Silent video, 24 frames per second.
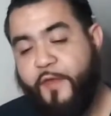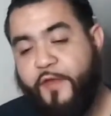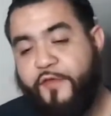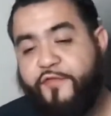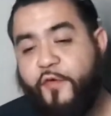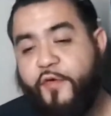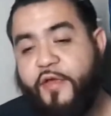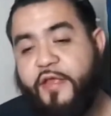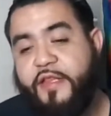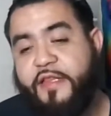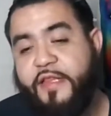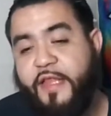
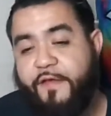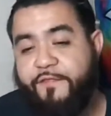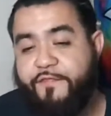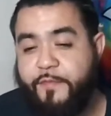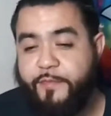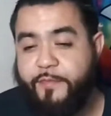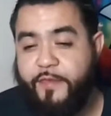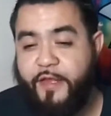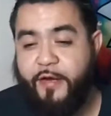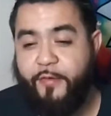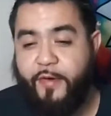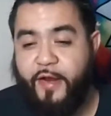So he
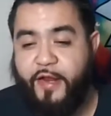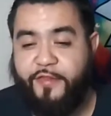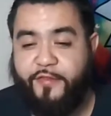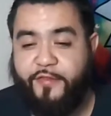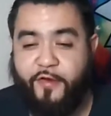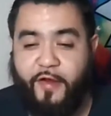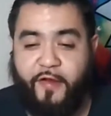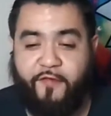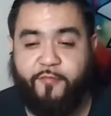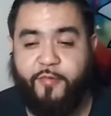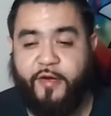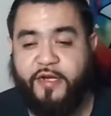left them there,
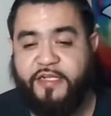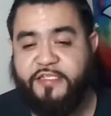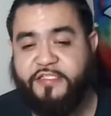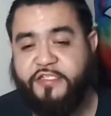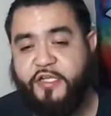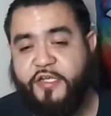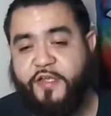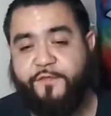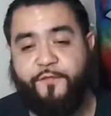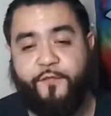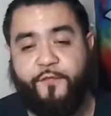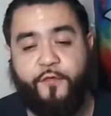right? Everybody's
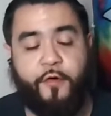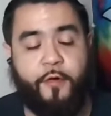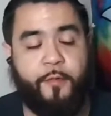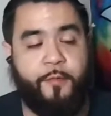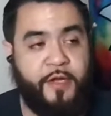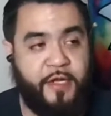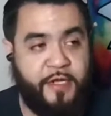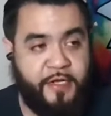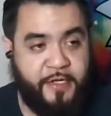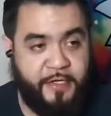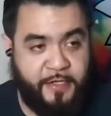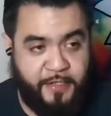looking for
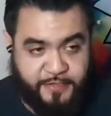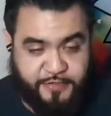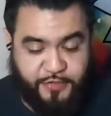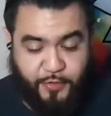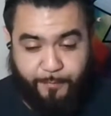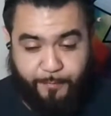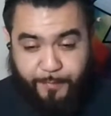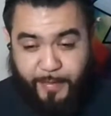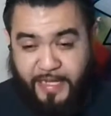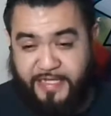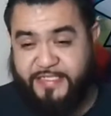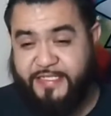him.
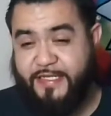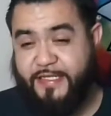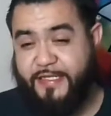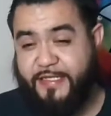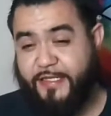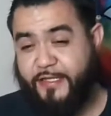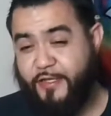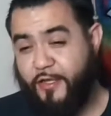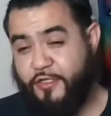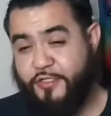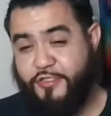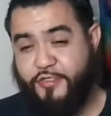So
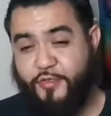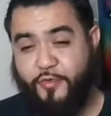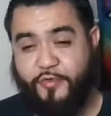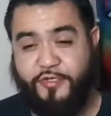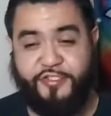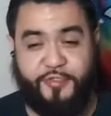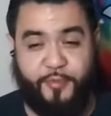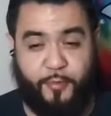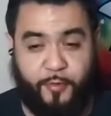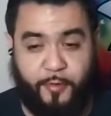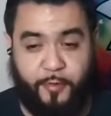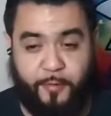basically, long
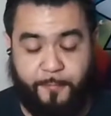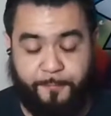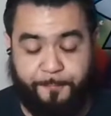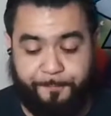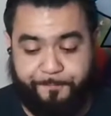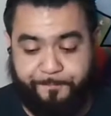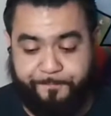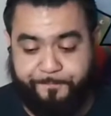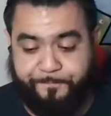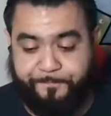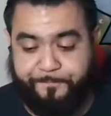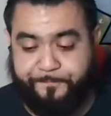story
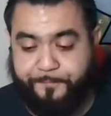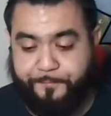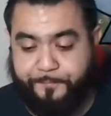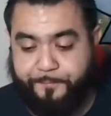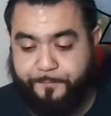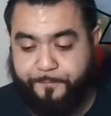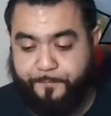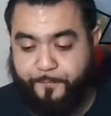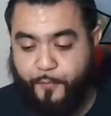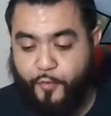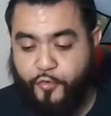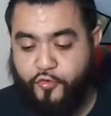short,
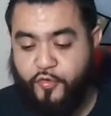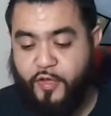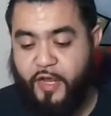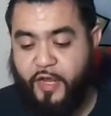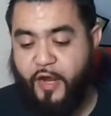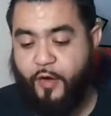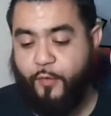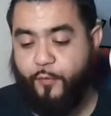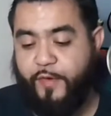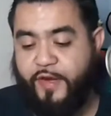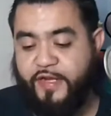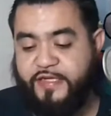you
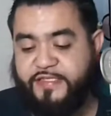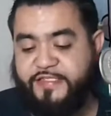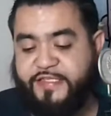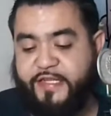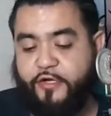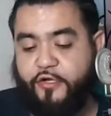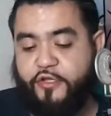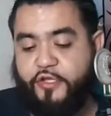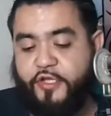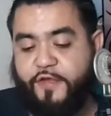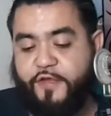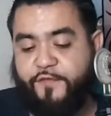got Ricks
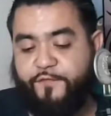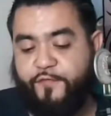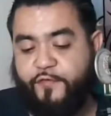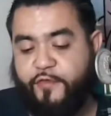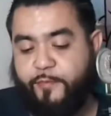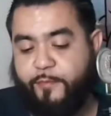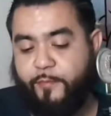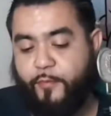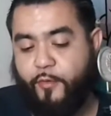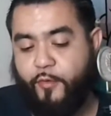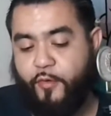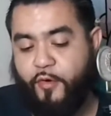that are looking
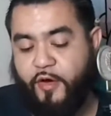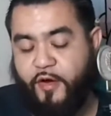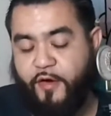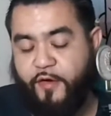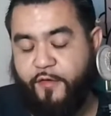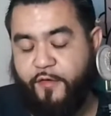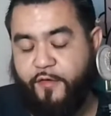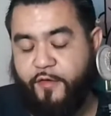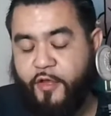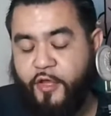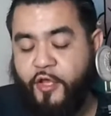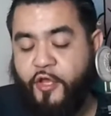for
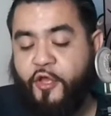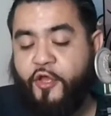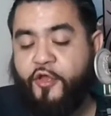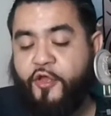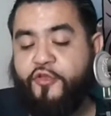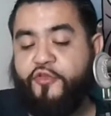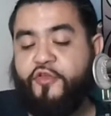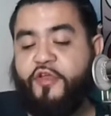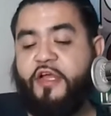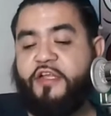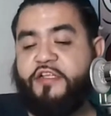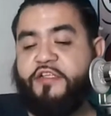
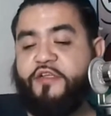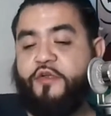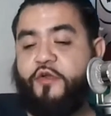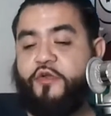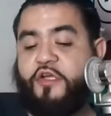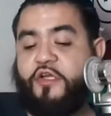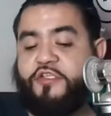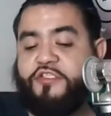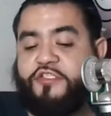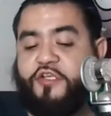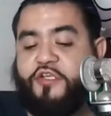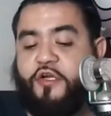you got
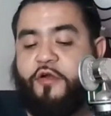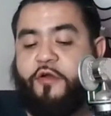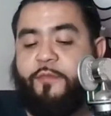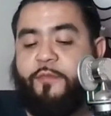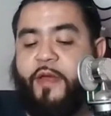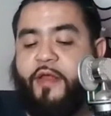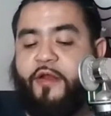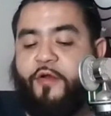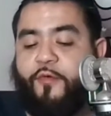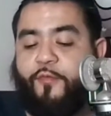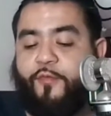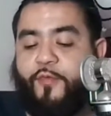a certain
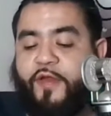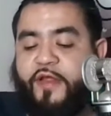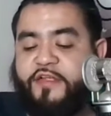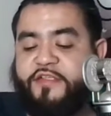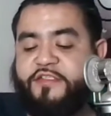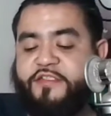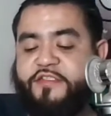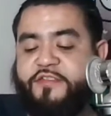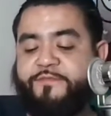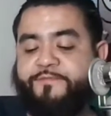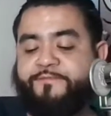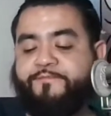amount of
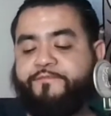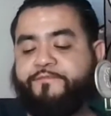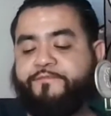Ricks.